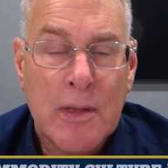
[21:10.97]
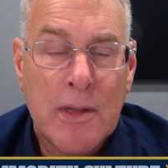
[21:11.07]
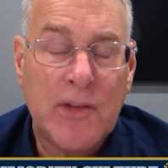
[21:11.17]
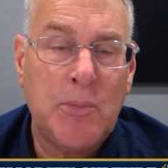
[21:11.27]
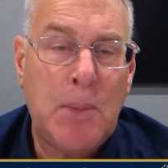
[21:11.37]

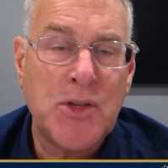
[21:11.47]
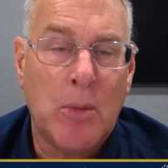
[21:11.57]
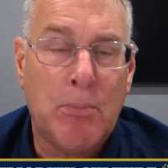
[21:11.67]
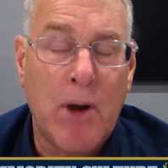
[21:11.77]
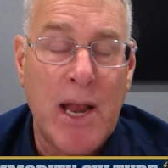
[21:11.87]
that
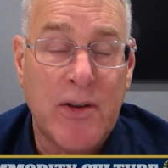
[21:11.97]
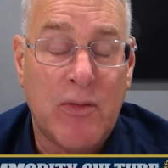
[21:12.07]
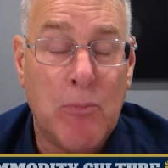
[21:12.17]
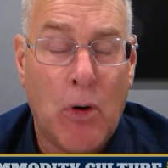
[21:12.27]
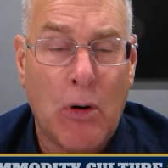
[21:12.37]
special brand
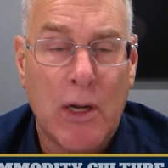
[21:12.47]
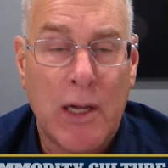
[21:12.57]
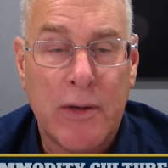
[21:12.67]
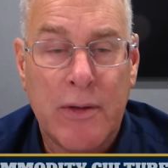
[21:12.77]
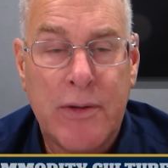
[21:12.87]
of
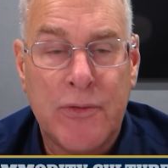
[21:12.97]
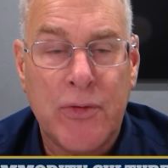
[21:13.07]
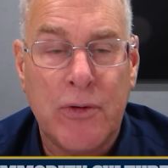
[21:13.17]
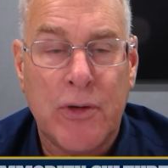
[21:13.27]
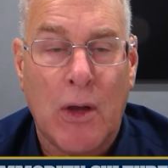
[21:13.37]
moron, the
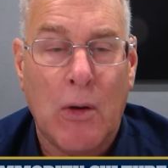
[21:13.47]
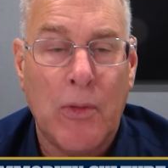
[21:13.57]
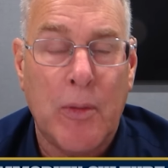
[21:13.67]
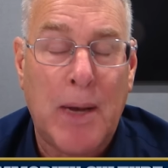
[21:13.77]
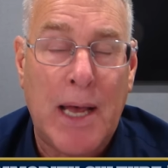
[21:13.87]

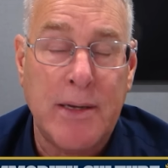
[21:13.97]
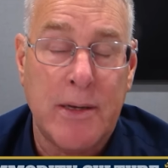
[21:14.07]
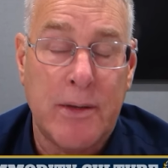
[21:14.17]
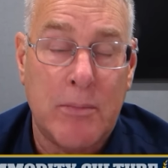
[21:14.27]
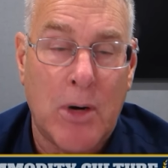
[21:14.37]
Trudeau, the
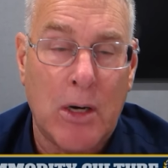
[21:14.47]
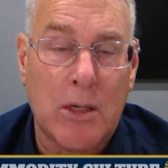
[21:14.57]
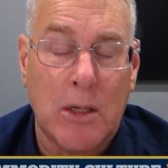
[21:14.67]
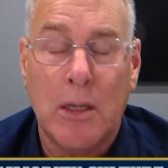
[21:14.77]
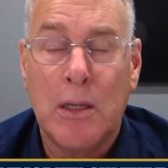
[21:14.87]
Biden, the
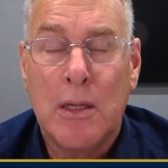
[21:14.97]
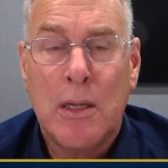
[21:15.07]
Merkel,